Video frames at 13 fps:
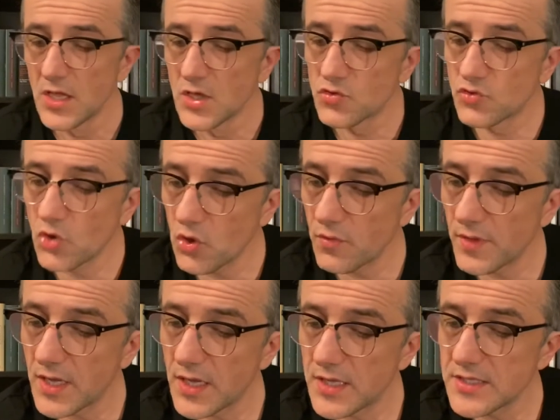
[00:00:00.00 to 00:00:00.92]
So
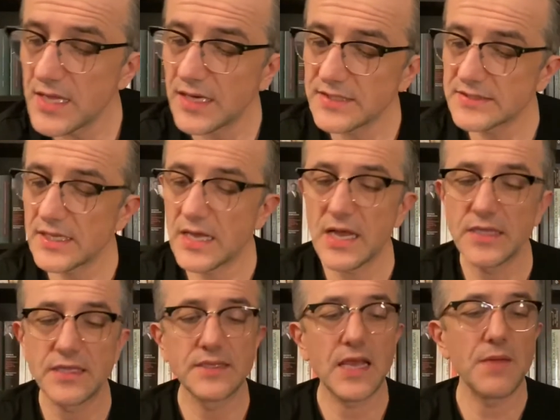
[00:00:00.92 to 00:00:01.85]
Njal saga
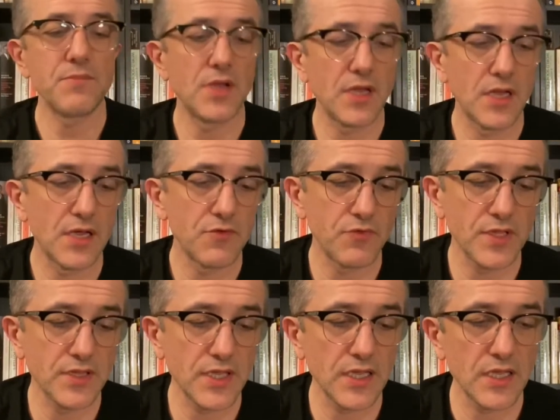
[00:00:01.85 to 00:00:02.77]
that I'm
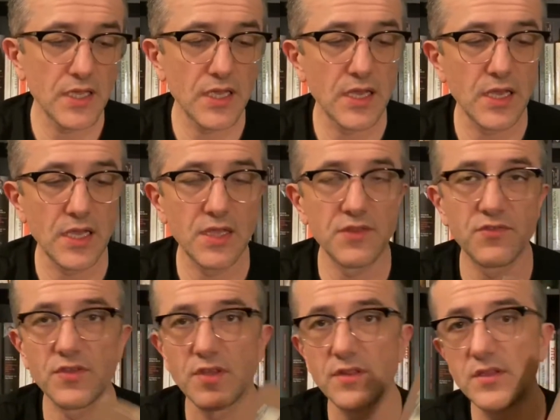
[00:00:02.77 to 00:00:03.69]
reading
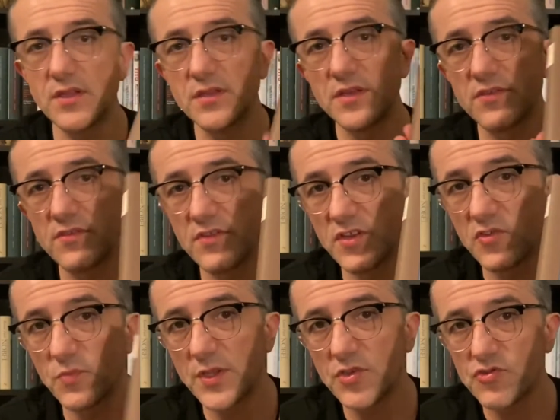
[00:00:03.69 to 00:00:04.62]
this is in a
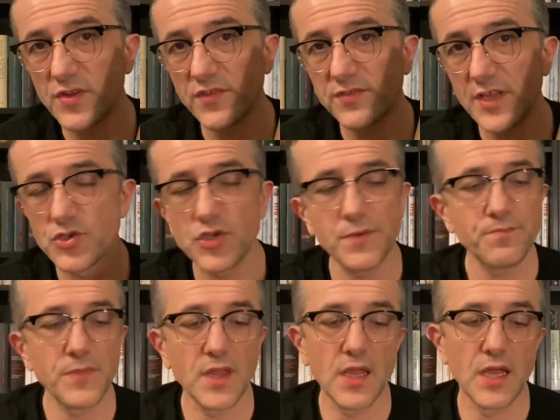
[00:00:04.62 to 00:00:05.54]
Swedish translation,
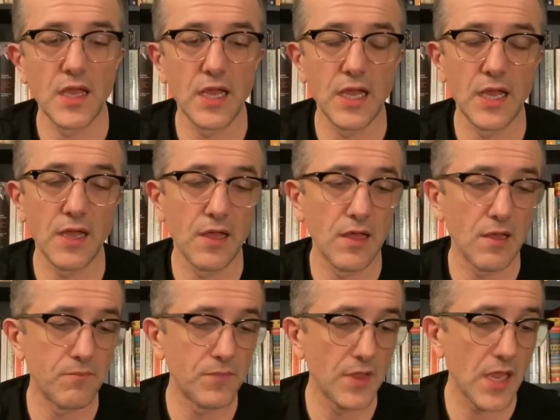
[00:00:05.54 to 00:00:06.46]

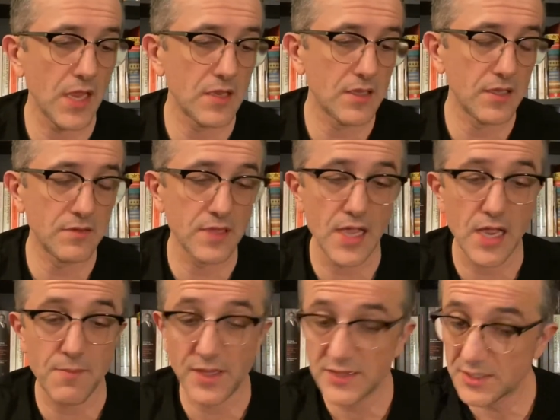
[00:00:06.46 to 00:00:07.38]
and there
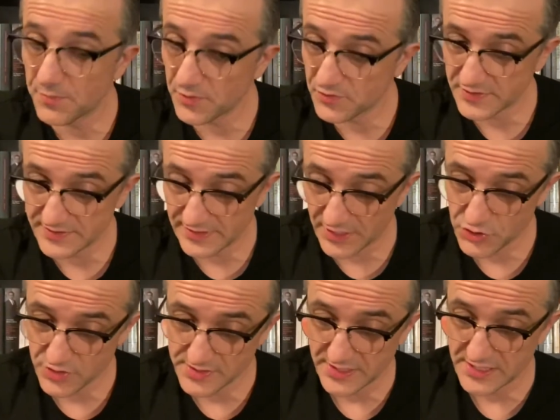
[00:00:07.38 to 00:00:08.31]
are multiple
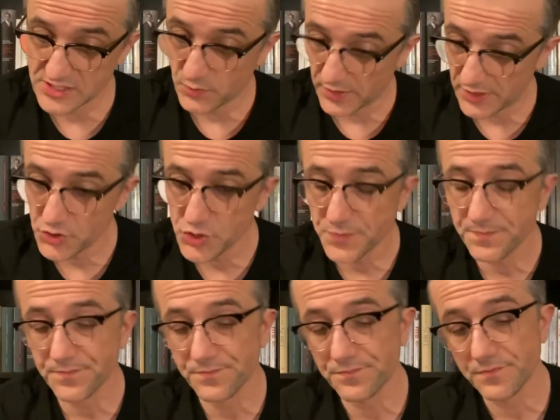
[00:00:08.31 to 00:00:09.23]
translations in Swedish
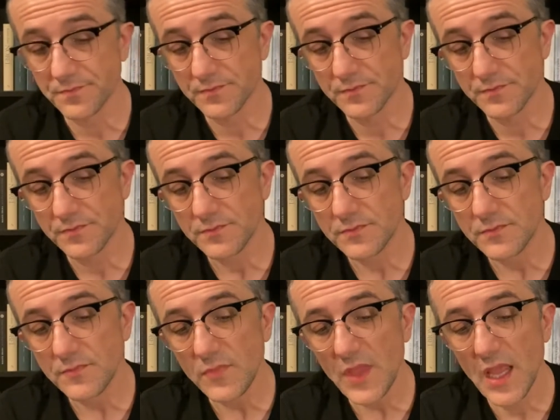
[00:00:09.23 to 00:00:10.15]

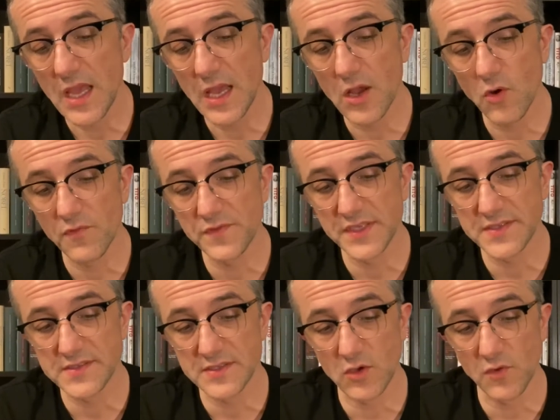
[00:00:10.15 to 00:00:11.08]
of
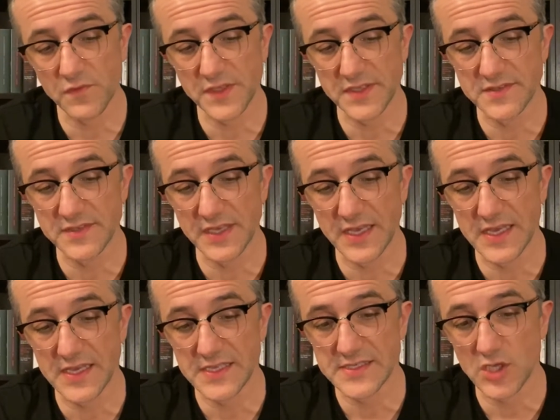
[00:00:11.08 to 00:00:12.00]
this
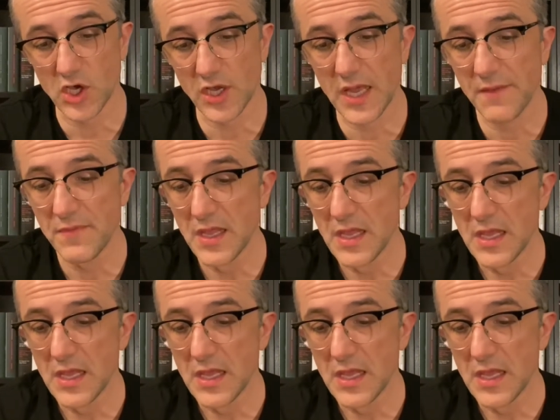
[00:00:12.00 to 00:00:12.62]
saga.